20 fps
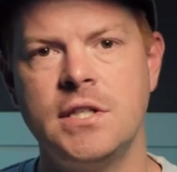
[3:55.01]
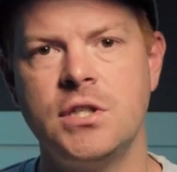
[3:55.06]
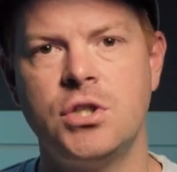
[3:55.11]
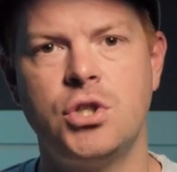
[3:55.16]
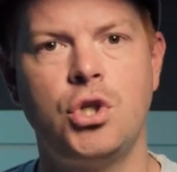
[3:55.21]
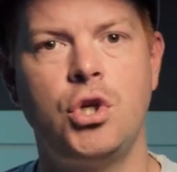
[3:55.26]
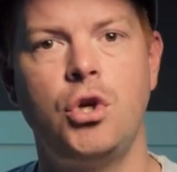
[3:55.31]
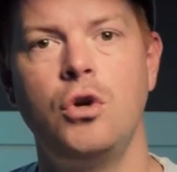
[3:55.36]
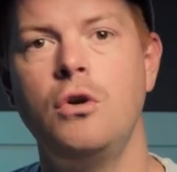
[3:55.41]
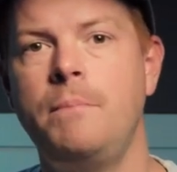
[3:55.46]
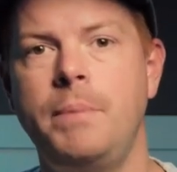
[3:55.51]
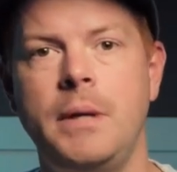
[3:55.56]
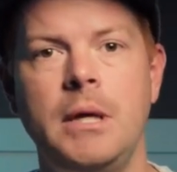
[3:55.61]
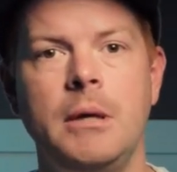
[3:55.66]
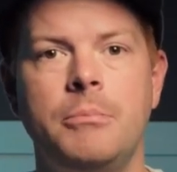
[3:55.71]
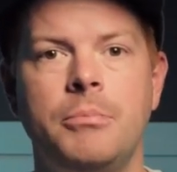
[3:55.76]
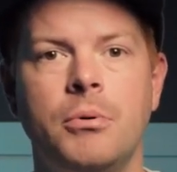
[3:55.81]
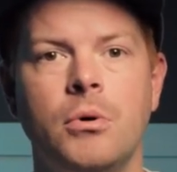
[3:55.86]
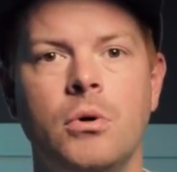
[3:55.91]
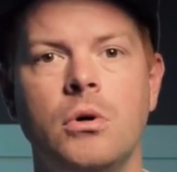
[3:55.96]
is two
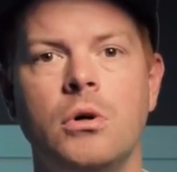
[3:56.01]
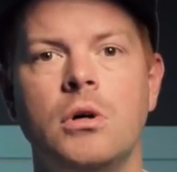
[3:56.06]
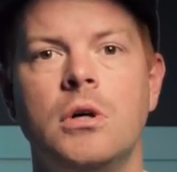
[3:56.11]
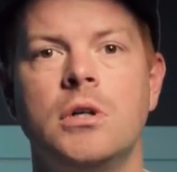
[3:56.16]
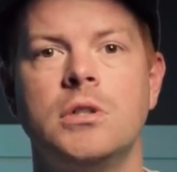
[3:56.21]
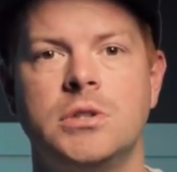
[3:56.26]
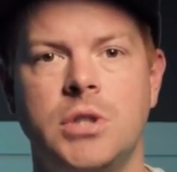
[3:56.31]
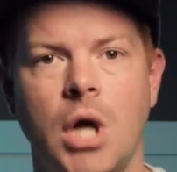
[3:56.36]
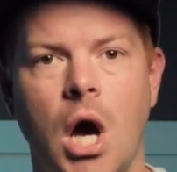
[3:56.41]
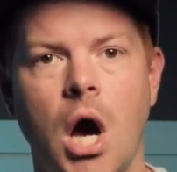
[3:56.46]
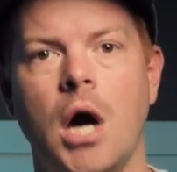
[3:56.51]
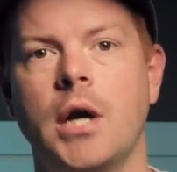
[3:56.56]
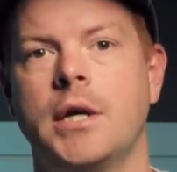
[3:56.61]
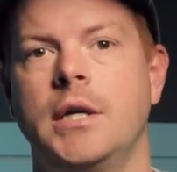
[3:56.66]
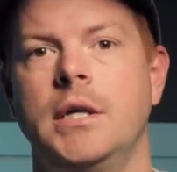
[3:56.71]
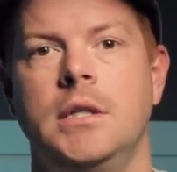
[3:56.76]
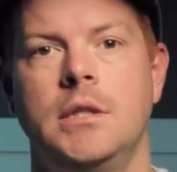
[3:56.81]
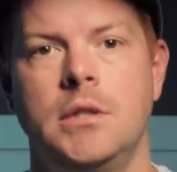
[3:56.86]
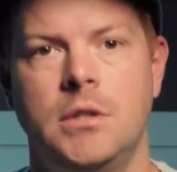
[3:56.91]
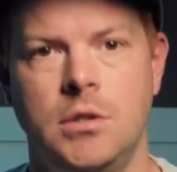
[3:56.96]
people
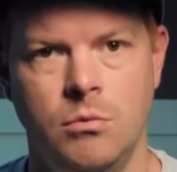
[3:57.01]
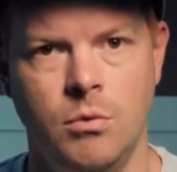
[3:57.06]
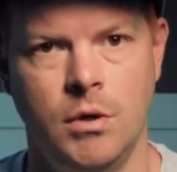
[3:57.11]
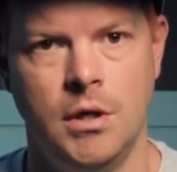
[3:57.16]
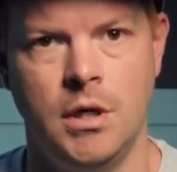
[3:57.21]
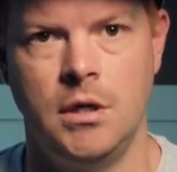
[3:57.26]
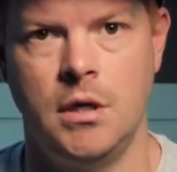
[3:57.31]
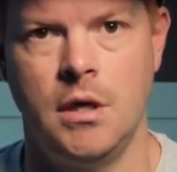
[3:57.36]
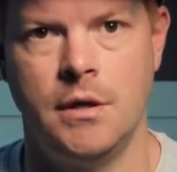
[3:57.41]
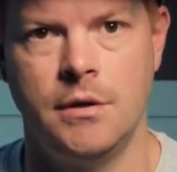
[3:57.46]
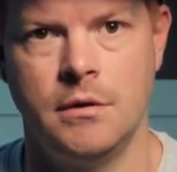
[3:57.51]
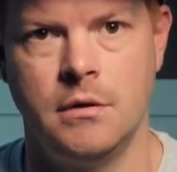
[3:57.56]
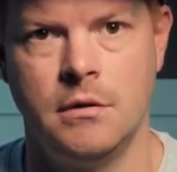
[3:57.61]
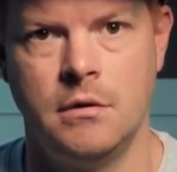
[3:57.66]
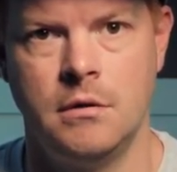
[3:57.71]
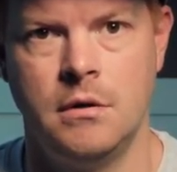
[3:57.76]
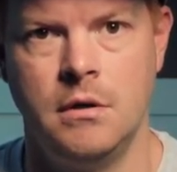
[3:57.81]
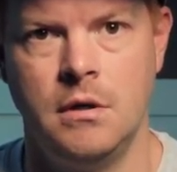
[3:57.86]
talking to one another.